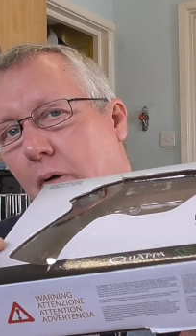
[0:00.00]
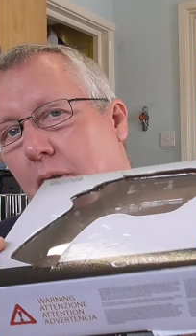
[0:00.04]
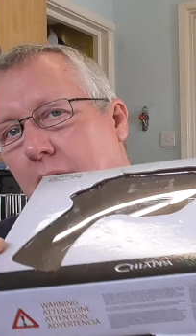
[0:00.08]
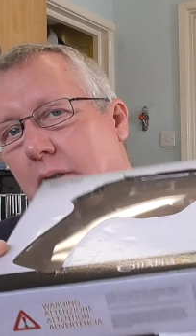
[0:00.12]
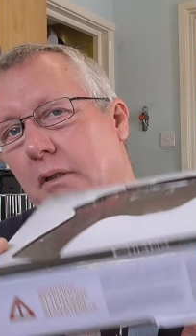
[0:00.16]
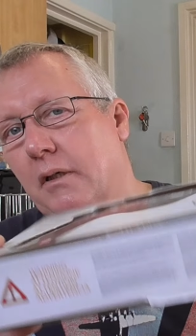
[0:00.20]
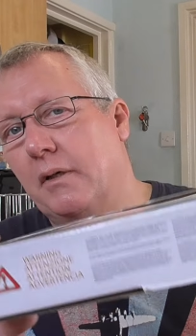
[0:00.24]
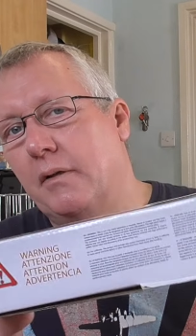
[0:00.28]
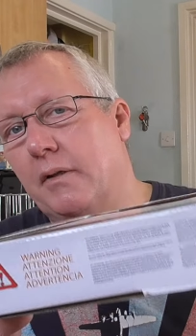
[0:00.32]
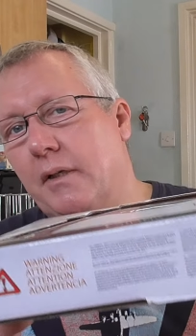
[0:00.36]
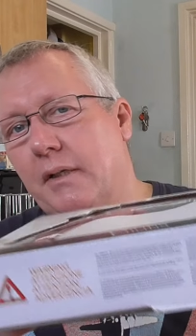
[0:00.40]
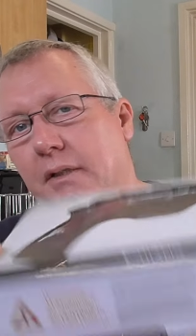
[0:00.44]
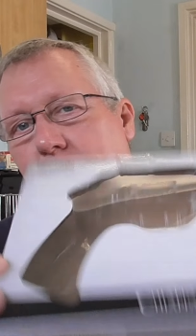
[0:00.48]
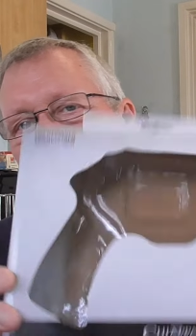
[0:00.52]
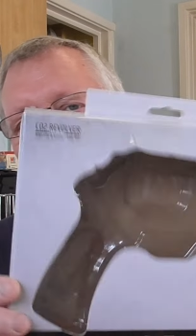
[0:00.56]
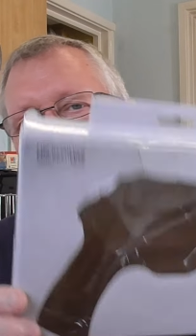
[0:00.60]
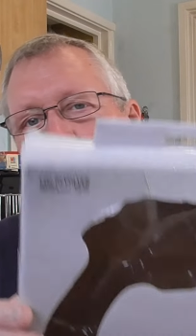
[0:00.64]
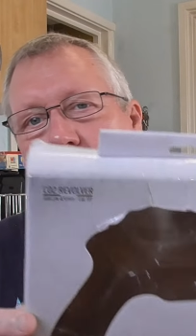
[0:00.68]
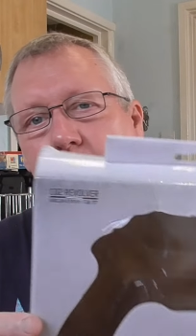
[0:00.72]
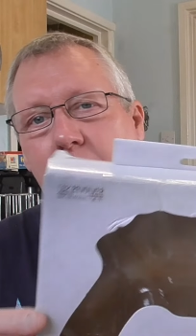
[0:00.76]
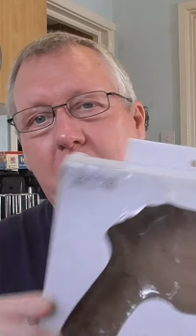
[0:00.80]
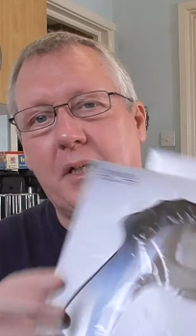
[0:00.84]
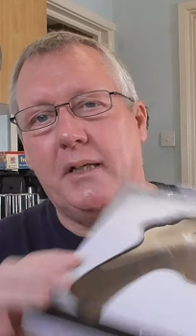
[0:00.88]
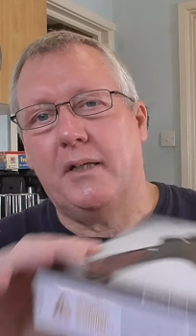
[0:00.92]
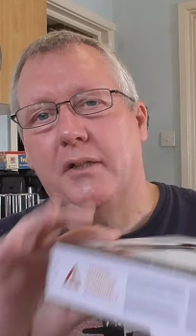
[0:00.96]
box like this,
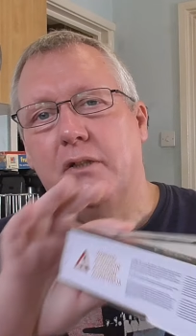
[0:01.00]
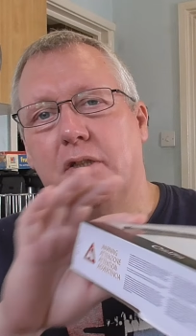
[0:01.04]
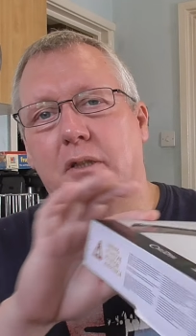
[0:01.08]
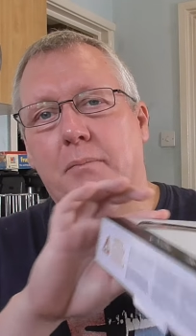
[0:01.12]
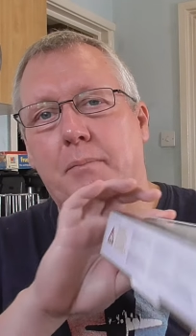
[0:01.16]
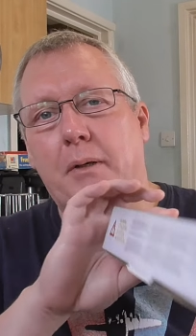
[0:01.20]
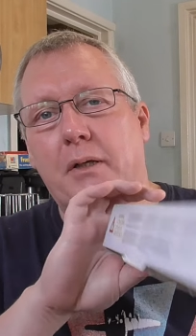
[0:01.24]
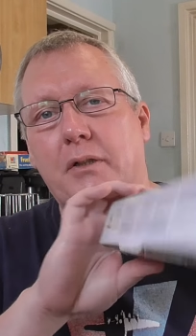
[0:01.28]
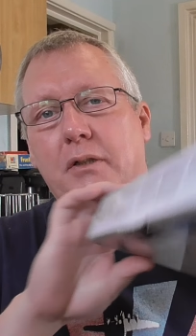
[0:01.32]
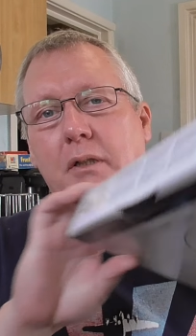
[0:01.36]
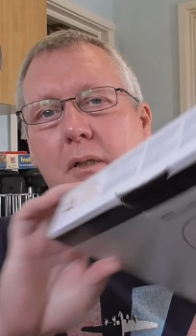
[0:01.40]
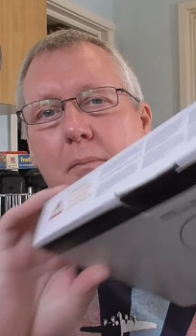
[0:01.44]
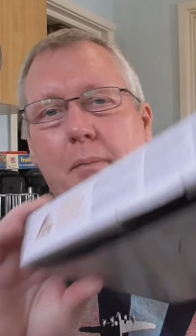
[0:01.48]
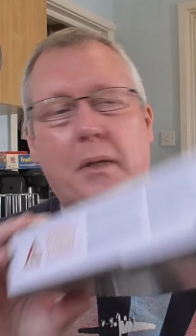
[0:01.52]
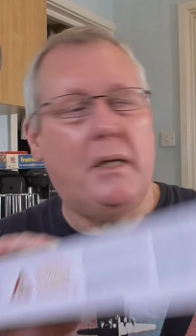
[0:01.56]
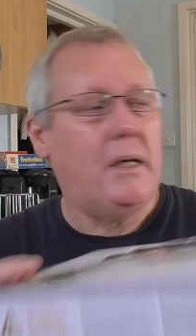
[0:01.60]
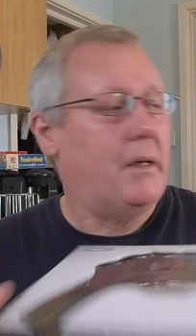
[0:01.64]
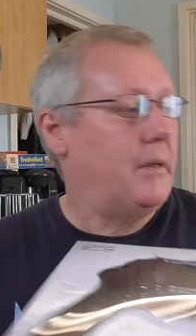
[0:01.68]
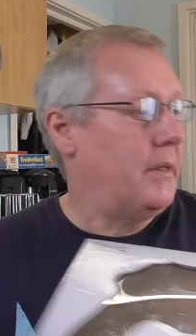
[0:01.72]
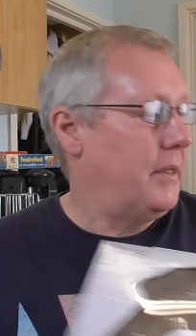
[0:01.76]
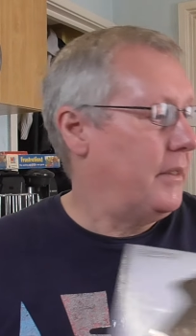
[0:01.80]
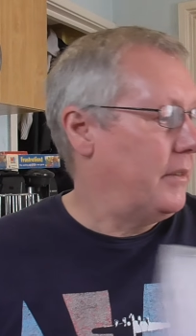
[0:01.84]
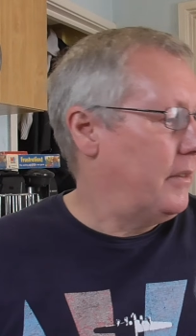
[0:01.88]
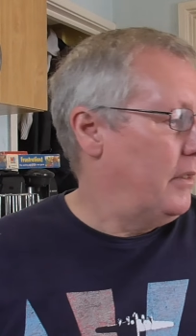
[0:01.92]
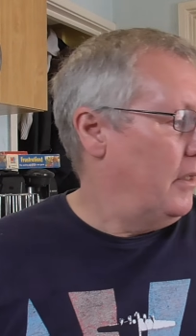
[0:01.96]
nothing particularly special
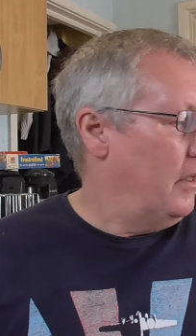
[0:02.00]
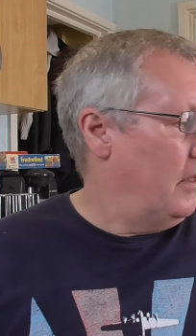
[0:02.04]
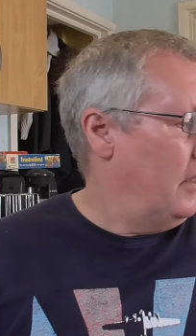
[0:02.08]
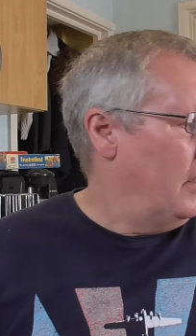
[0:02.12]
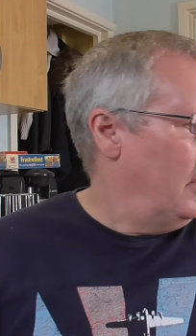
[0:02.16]
about it.